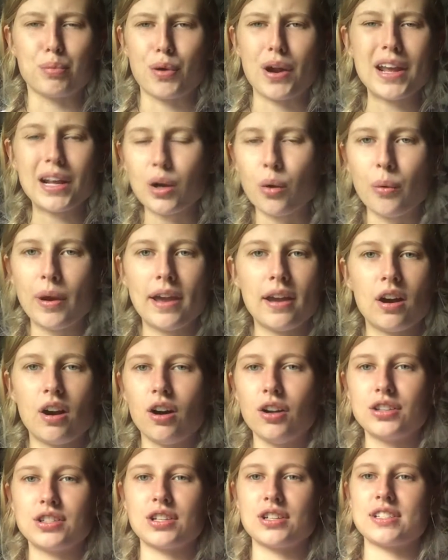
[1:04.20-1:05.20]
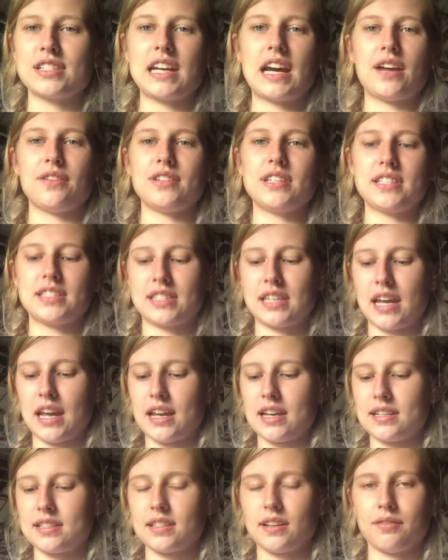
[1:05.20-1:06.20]
breakaway halters now these
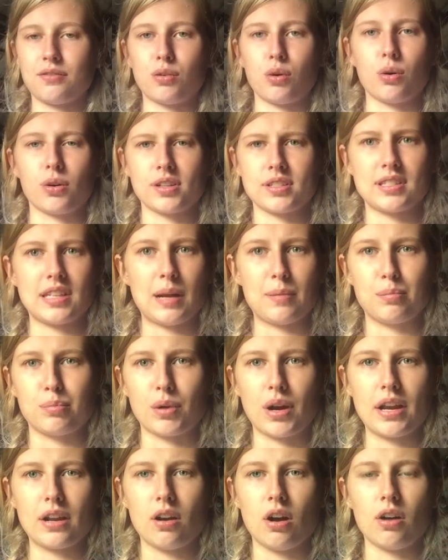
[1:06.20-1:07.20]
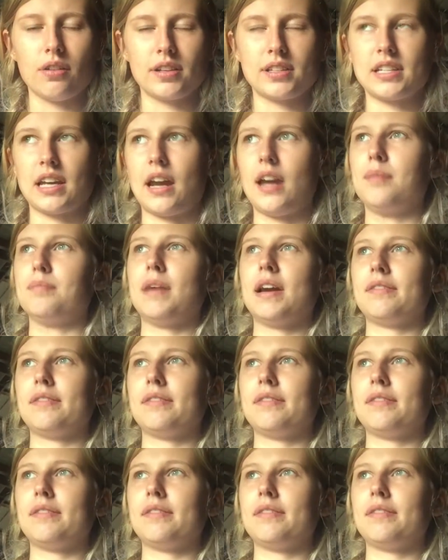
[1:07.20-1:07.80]
days, of course, that break all the time.